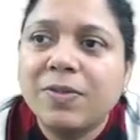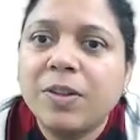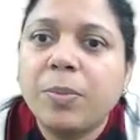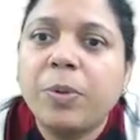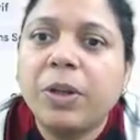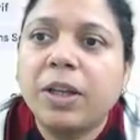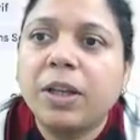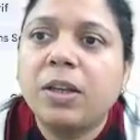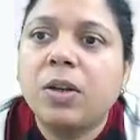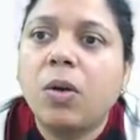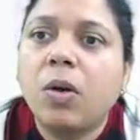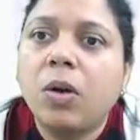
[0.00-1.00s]
will bring in
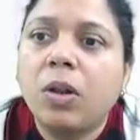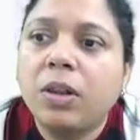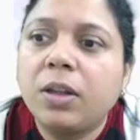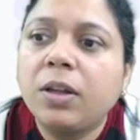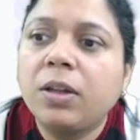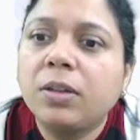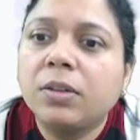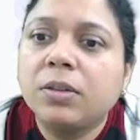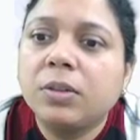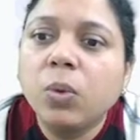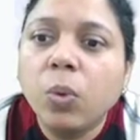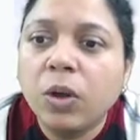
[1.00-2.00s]
all the
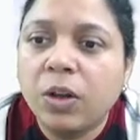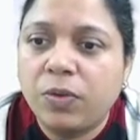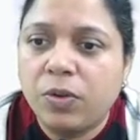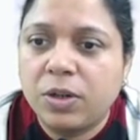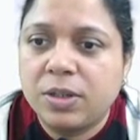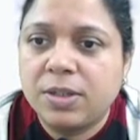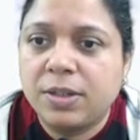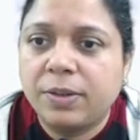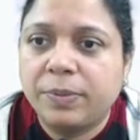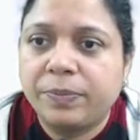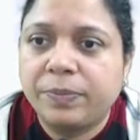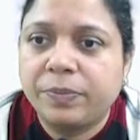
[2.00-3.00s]
Google fonts.
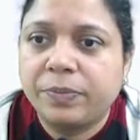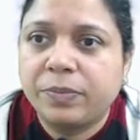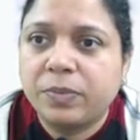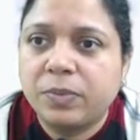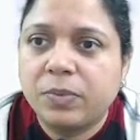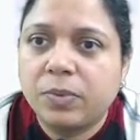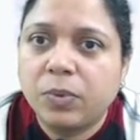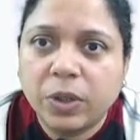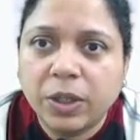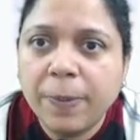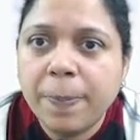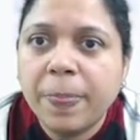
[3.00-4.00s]

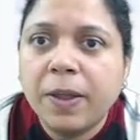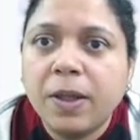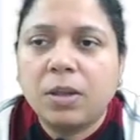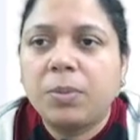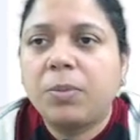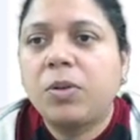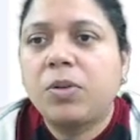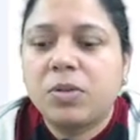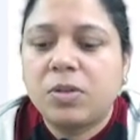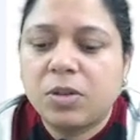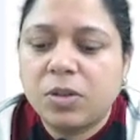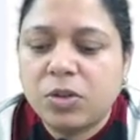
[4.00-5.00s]
Okay, I'm going to
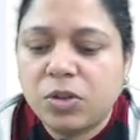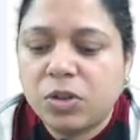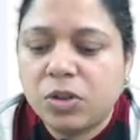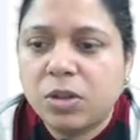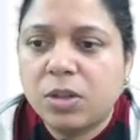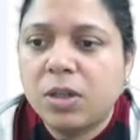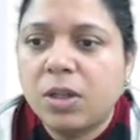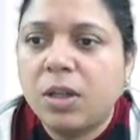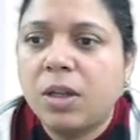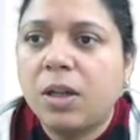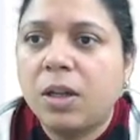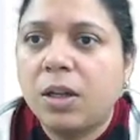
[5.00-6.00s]
search
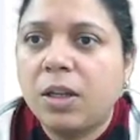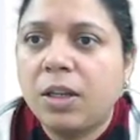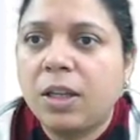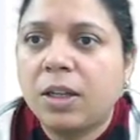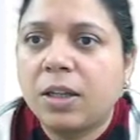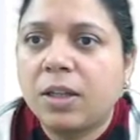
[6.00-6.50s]
Anek.